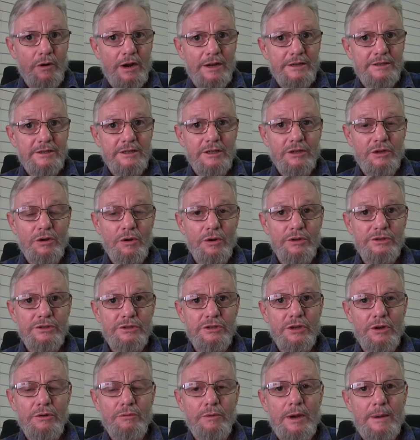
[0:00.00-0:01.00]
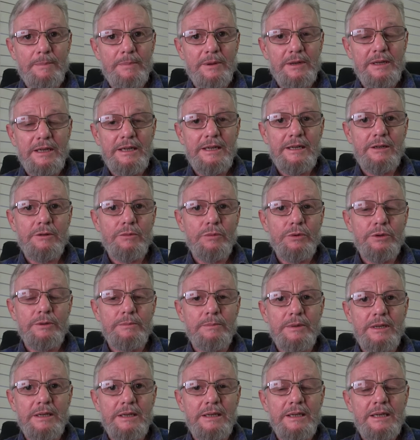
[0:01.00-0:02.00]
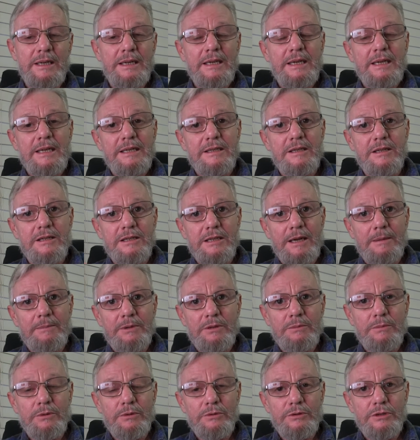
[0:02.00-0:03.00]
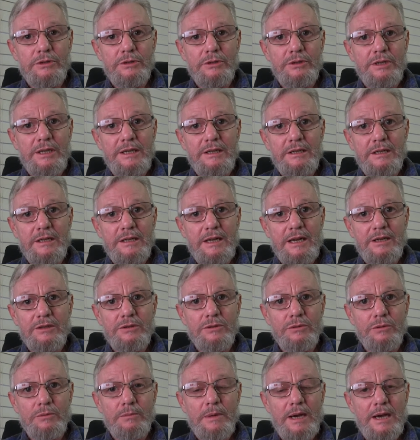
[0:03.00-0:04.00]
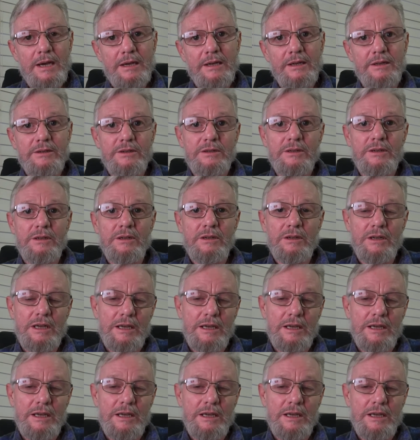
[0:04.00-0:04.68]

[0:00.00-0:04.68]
raise the cost so rapidly, and it wouldn't be susceptible to international markets.